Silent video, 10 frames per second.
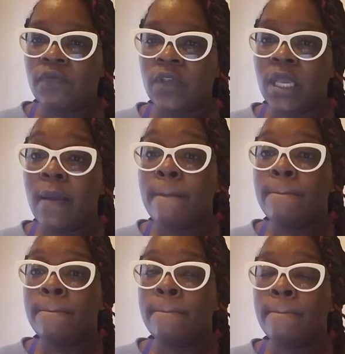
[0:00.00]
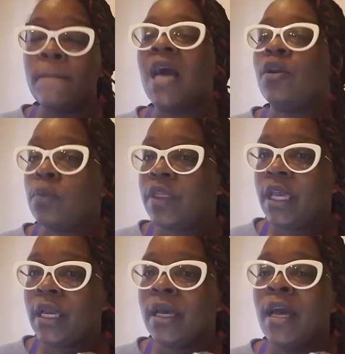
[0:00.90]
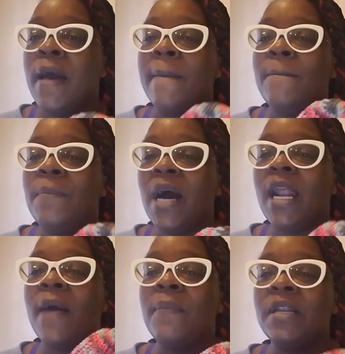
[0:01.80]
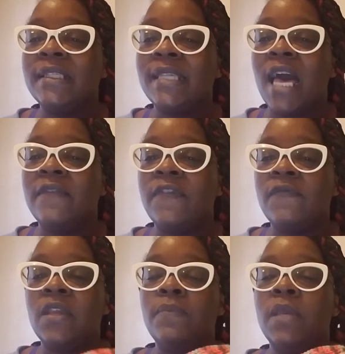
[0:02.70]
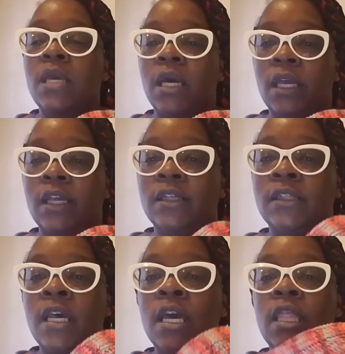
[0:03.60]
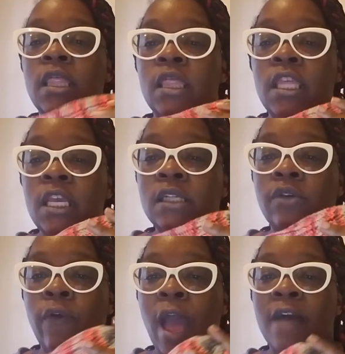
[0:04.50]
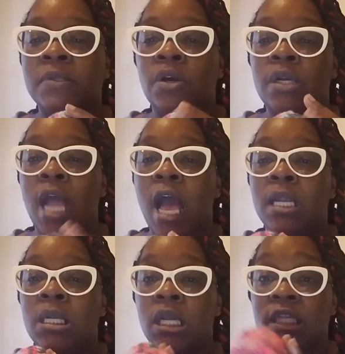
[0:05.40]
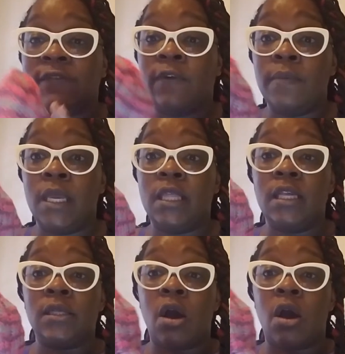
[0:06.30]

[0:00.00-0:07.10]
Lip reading: $50, I don't think. But I put aside $50 because these crafts are not just for me. These